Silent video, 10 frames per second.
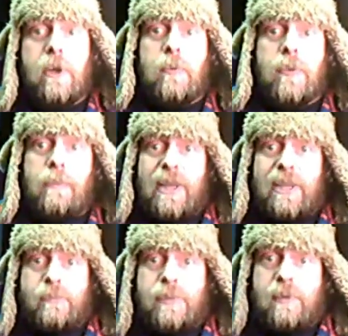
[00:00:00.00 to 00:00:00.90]
So
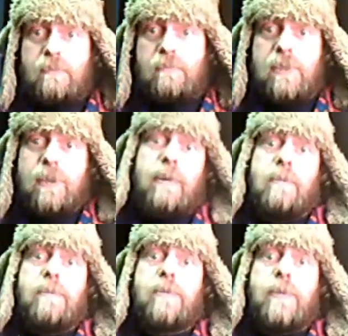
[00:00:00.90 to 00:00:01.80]
that makes me
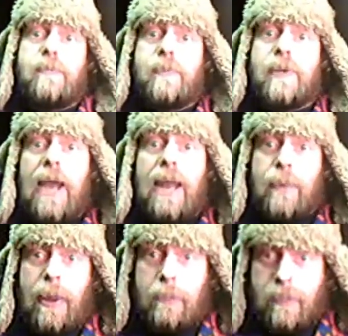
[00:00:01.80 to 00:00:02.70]
somewhere in between.
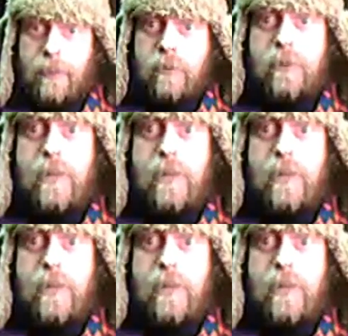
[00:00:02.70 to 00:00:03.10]
Anyway,